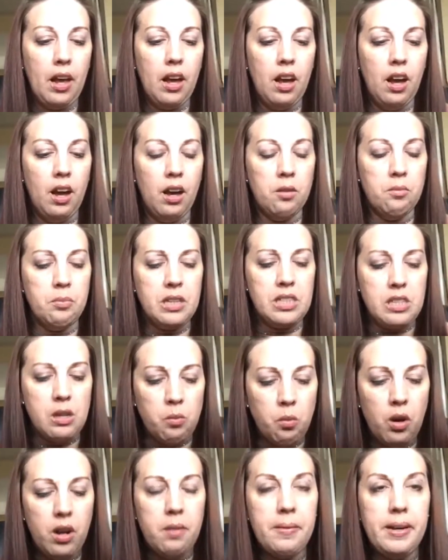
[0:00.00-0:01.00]
because I
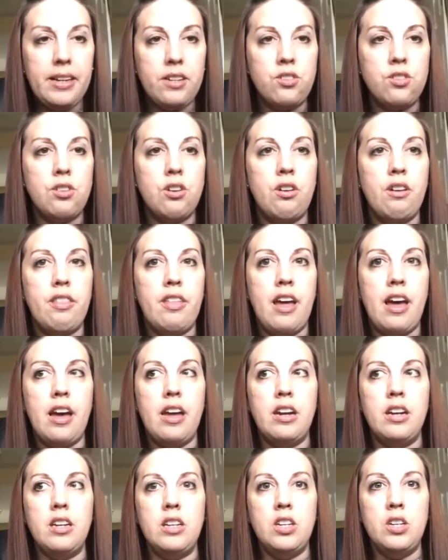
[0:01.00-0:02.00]
want to make sure
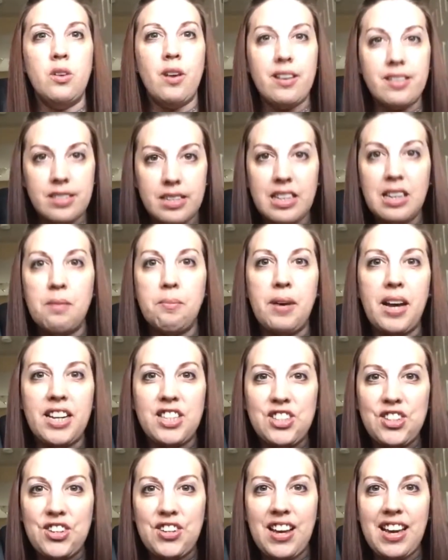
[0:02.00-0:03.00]
that you guys can get back
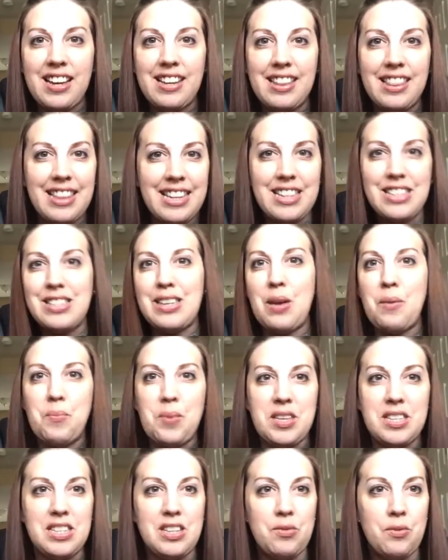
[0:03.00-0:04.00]
to your day. Things get
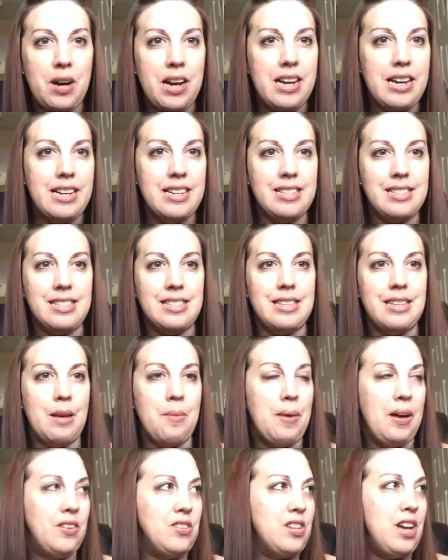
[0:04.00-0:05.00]
busy, right? It's
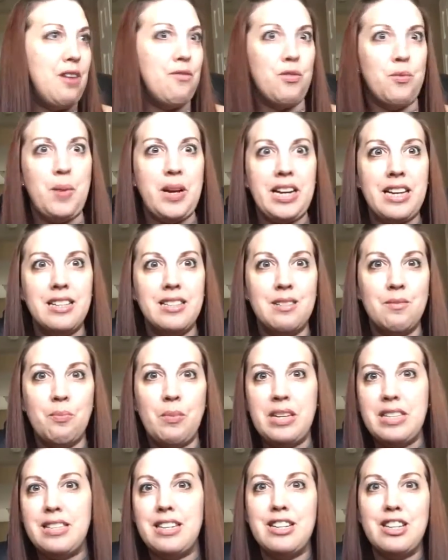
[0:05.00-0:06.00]
about time for
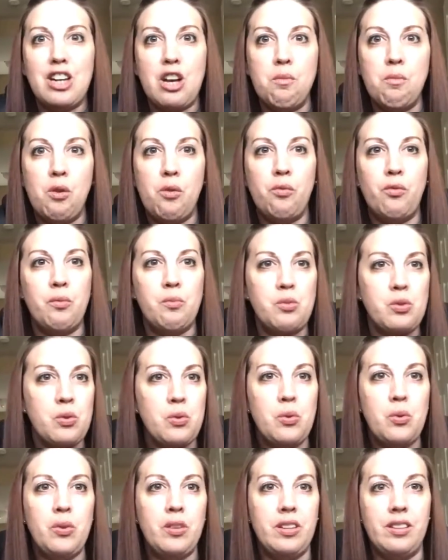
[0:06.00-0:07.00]
my son to come home from
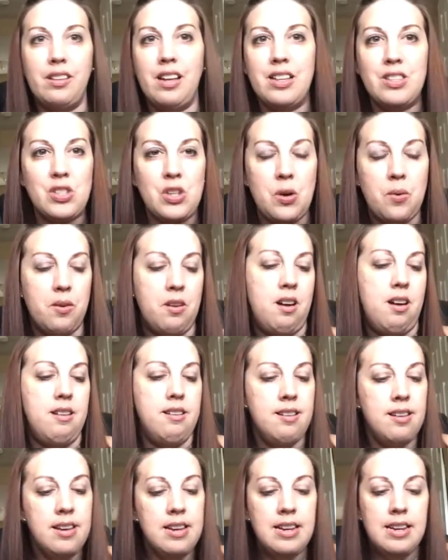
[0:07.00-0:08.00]
school and lots going
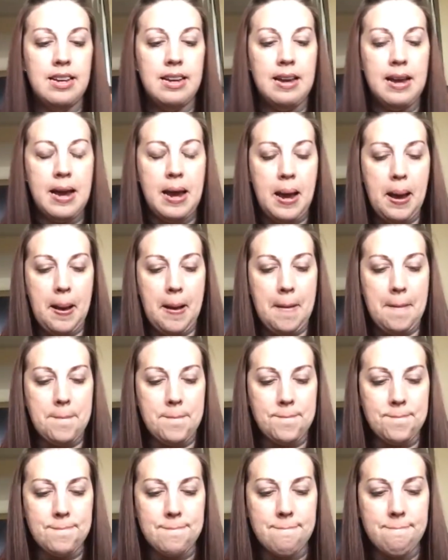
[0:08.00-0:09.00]

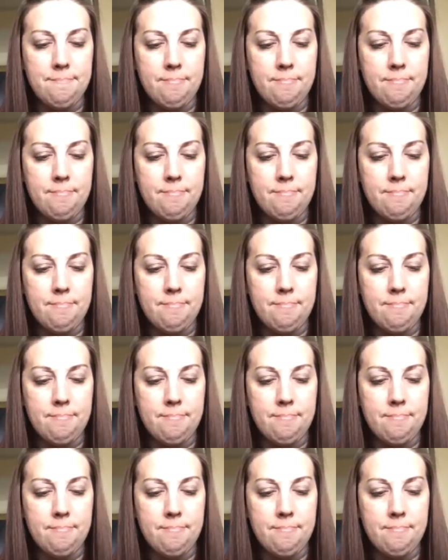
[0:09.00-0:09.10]
on.